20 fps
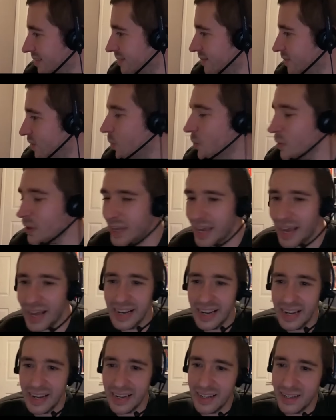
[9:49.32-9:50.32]

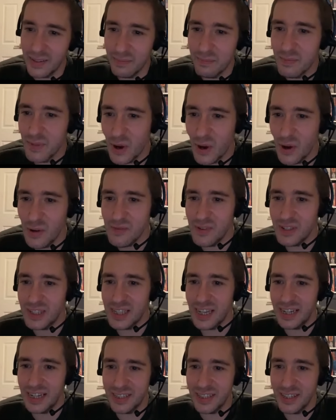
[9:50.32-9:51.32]
Organic
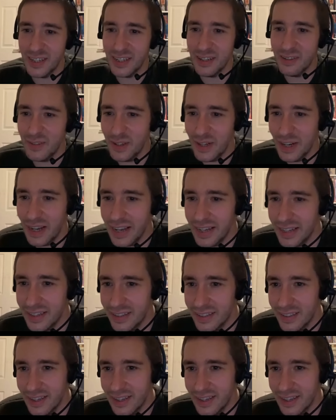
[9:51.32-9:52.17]
conversation, if you like.